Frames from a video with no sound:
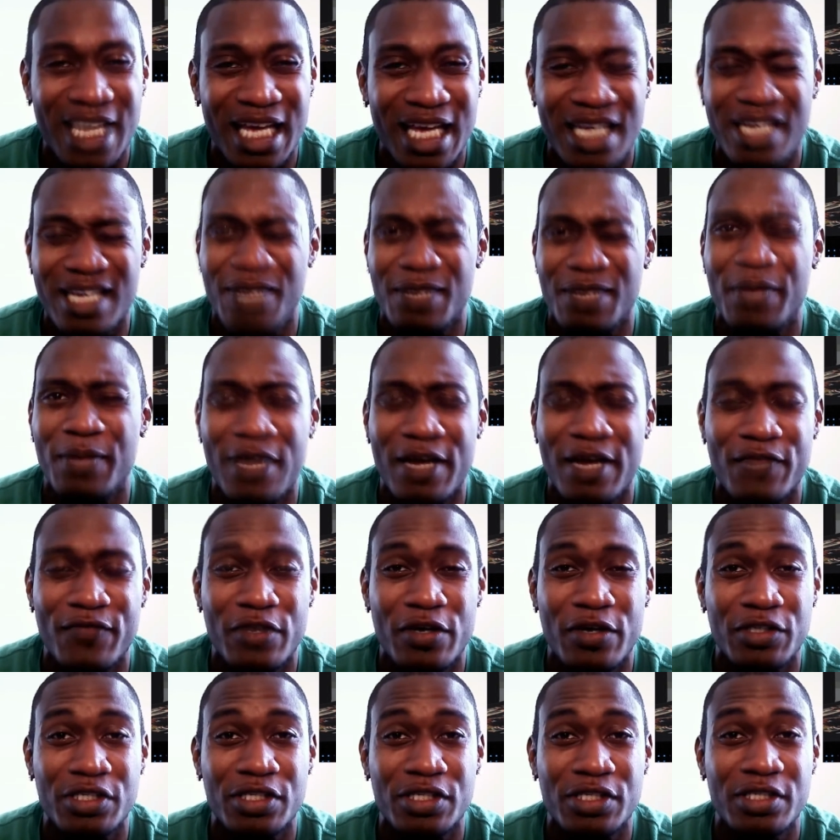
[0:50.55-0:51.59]
8 gigabyte
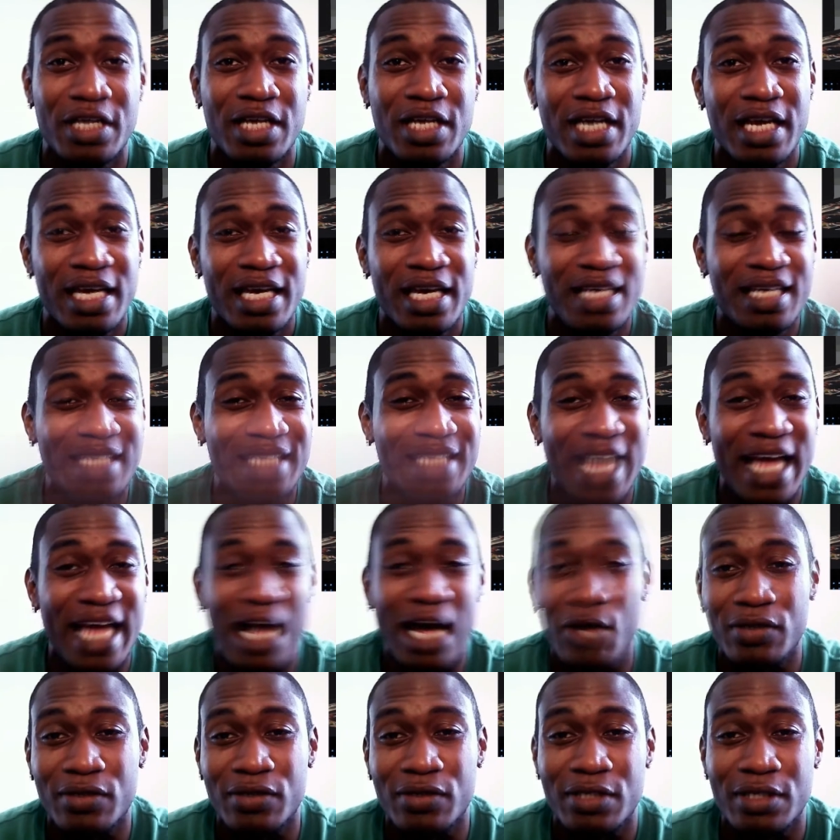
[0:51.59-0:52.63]
version is
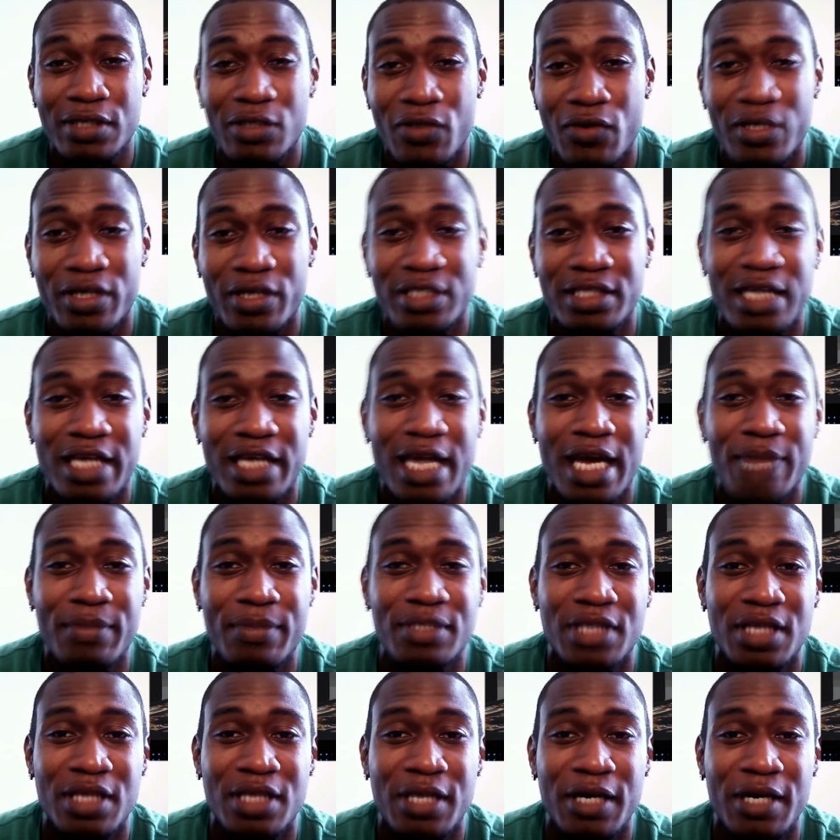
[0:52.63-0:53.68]
out, according to
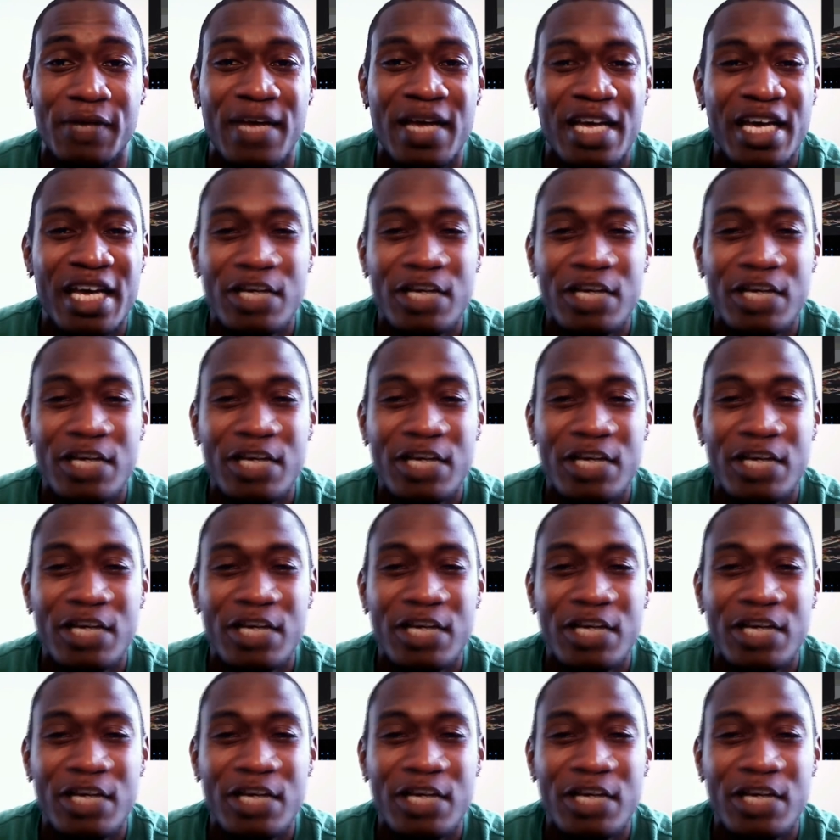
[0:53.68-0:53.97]
Amazon.